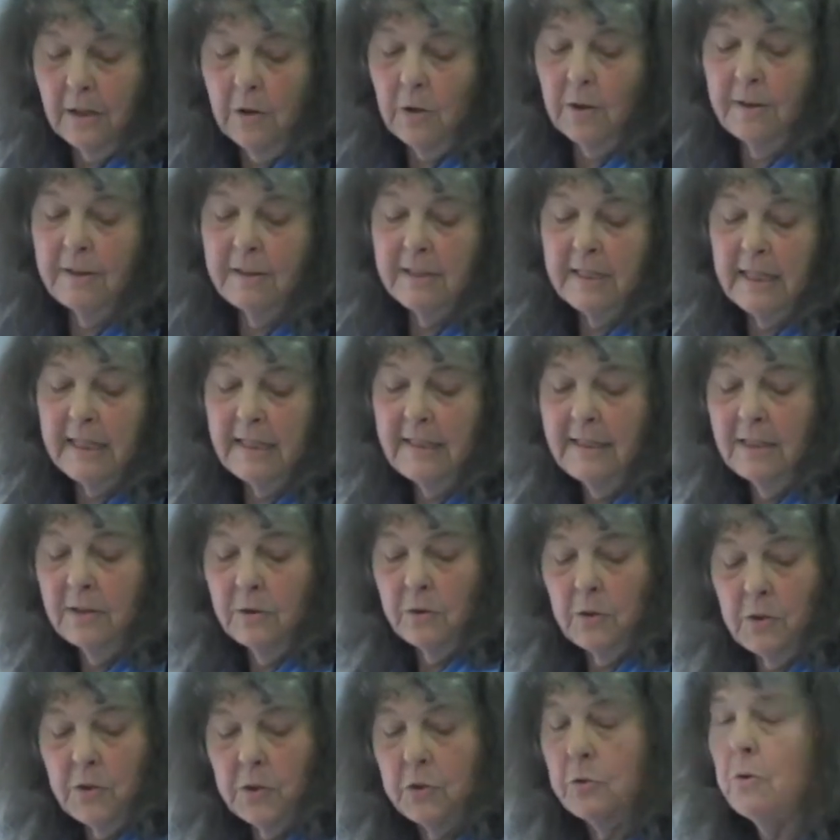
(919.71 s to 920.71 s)

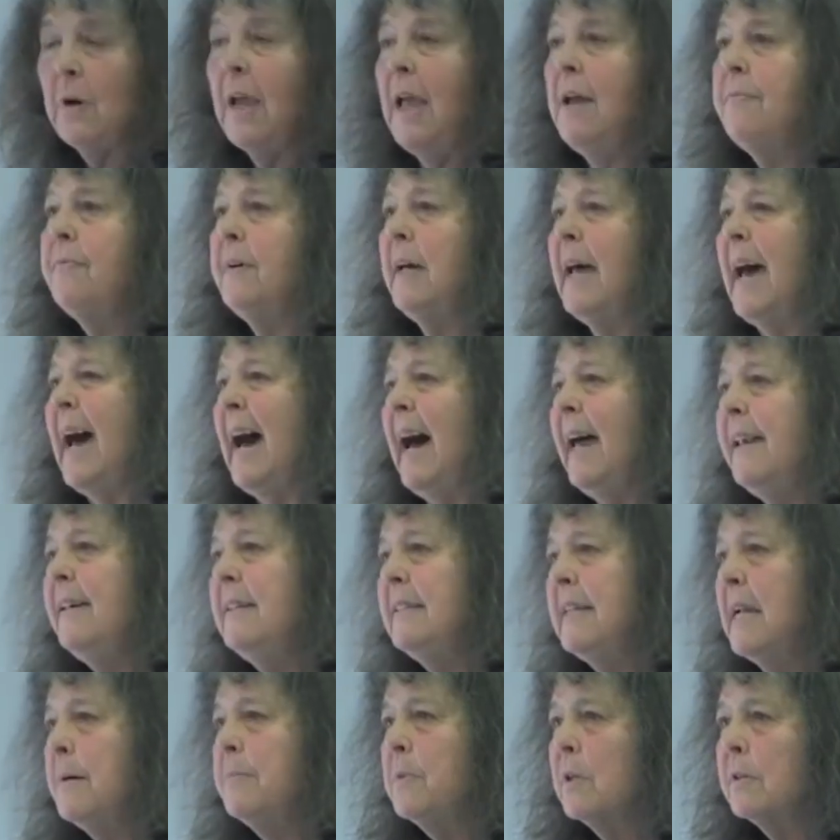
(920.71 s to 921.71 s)
continues to have an
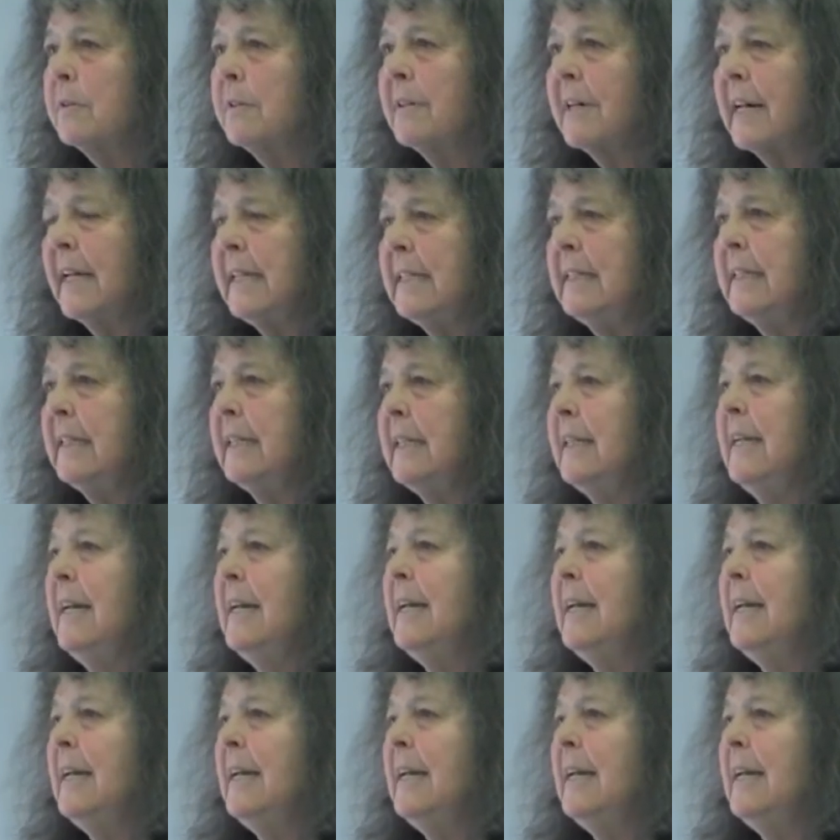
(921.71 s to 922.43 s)
undemocratic